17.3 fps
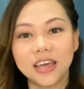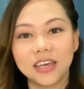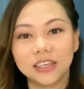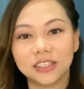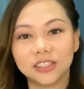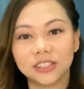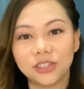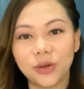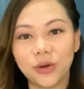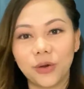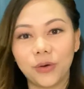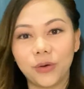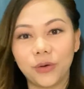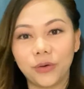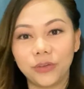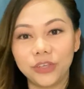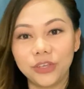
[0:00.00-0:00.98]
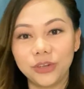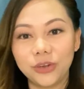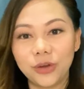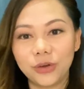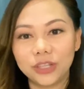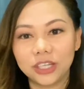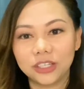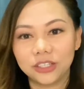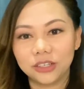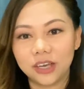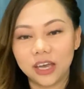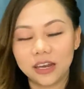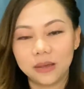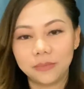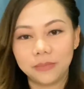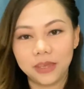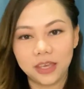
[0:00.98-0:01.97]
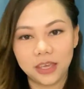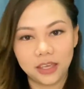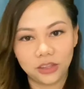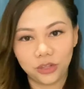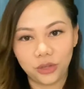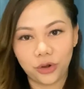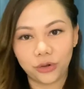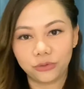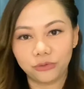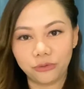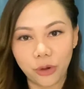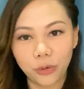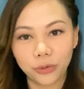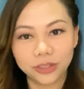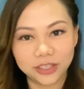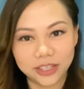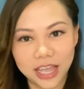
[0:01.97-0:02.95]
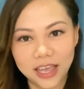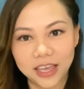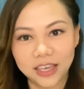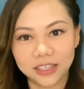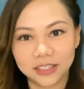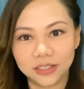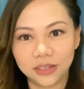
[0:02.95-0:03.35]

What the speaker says: So you know that you're gonna be in your road test,